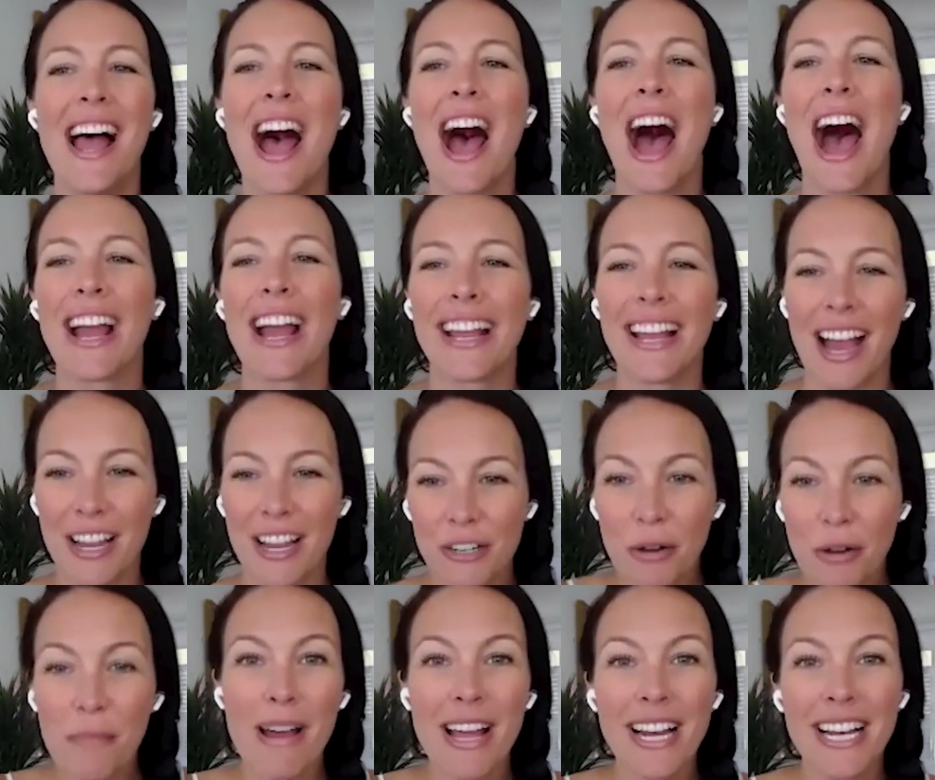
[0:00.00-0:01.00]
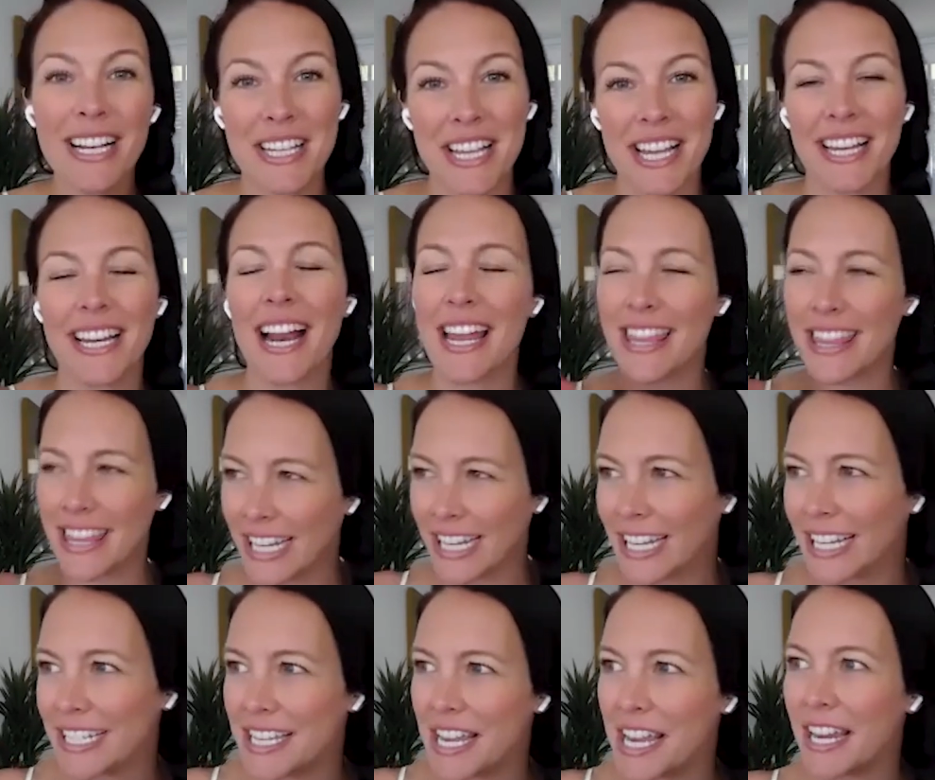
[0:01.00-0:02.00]
I don't meditate. I
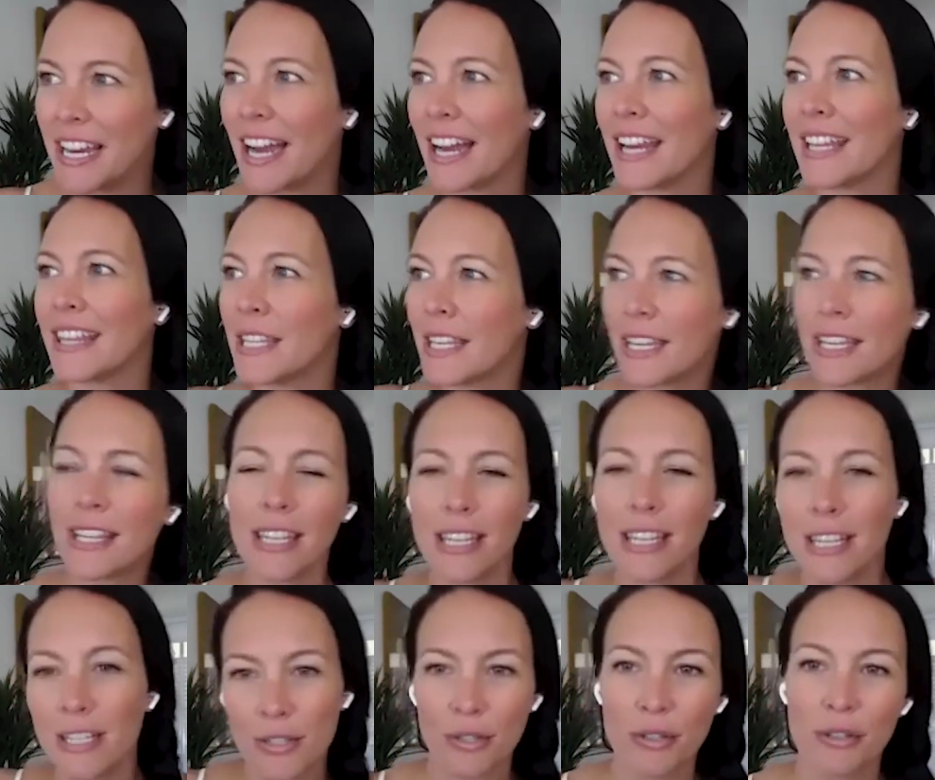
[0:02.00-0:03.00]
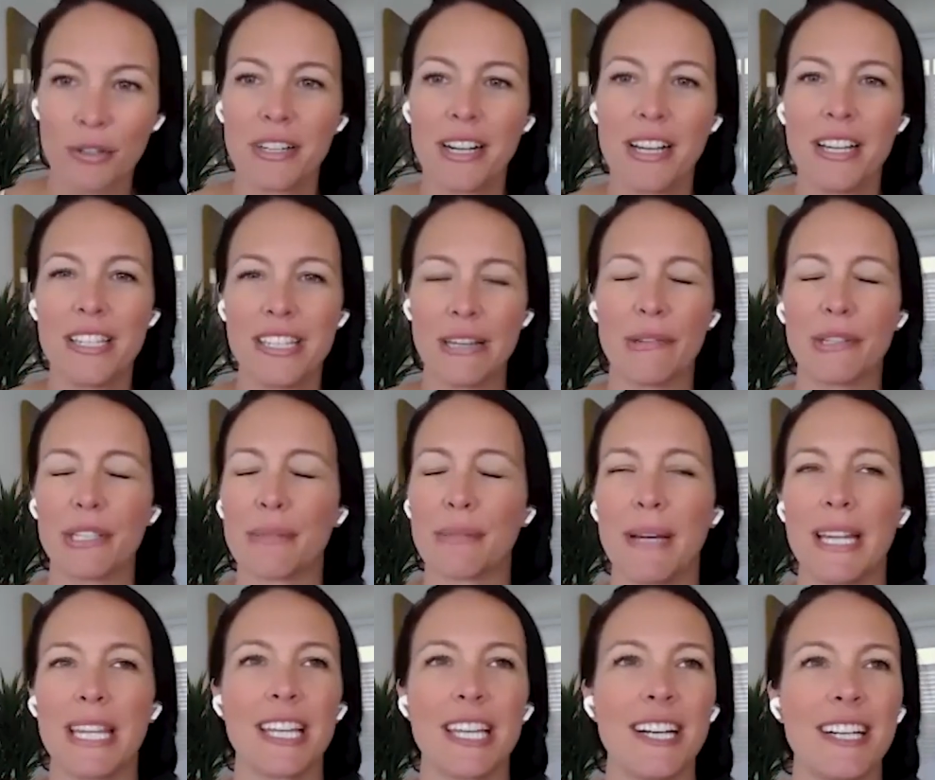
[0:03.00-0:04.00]
think-a-tate. I think things through and I sit with
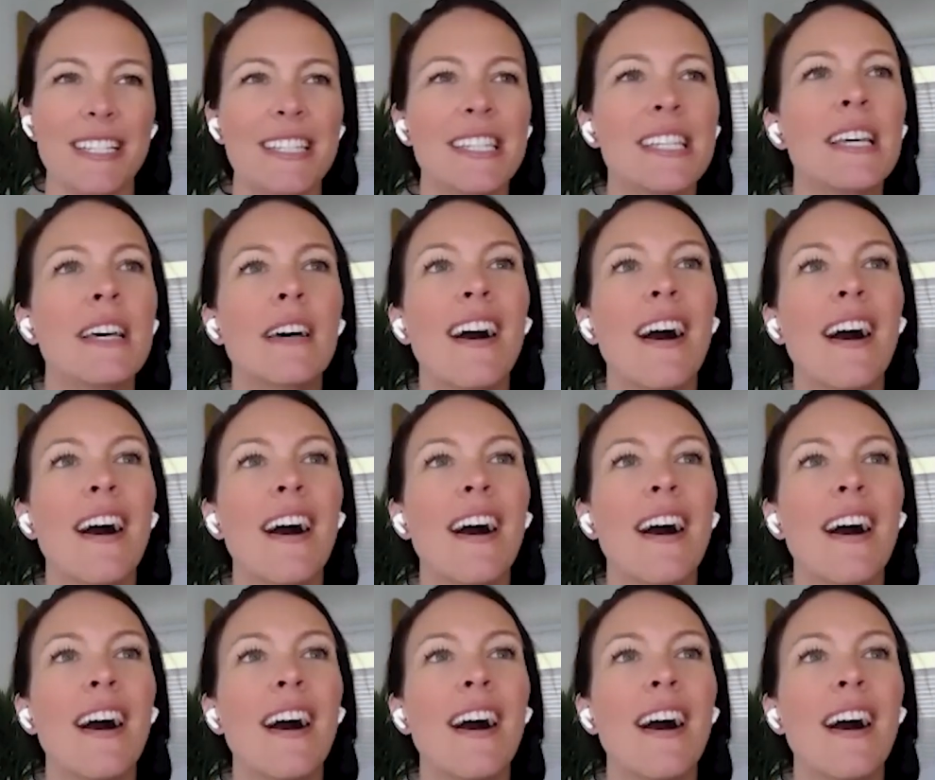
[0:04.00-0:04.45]
my thoughts.